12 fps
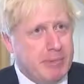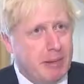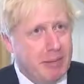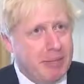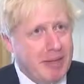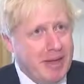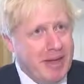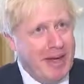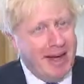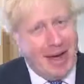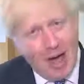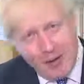to people
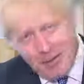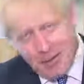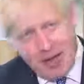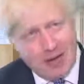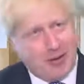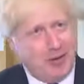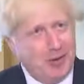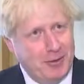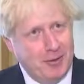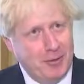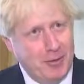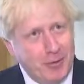uh, over the next
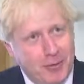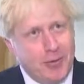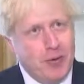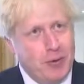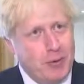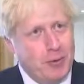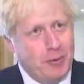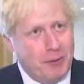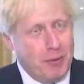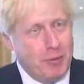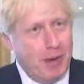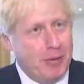few,
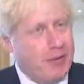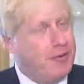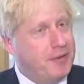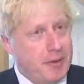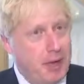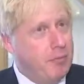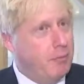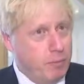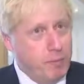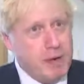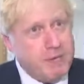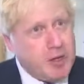few months is you know,
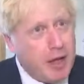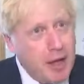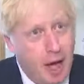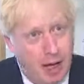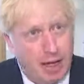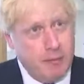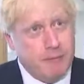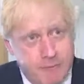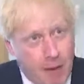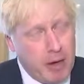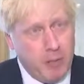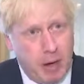we've done
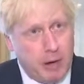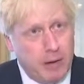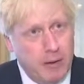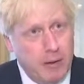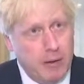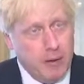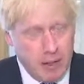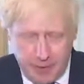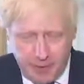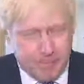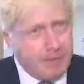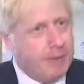very well. You
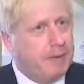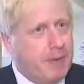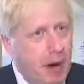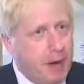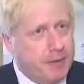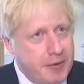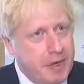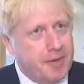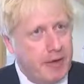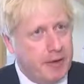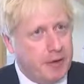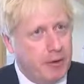know, the, the virus
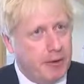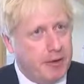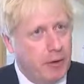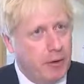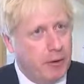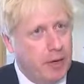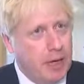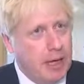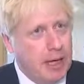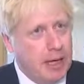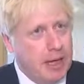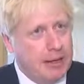is under control
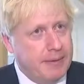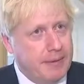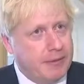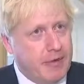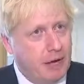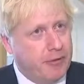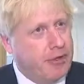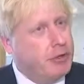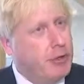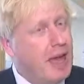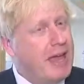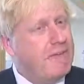in this country
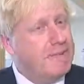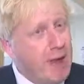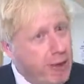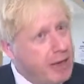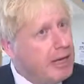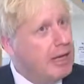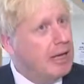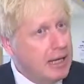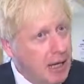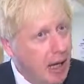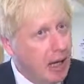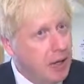to a very
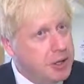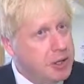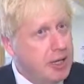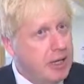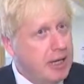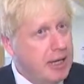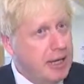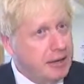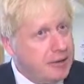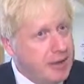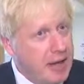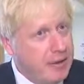large
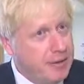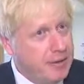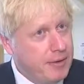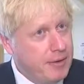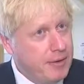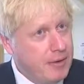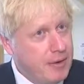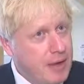extent,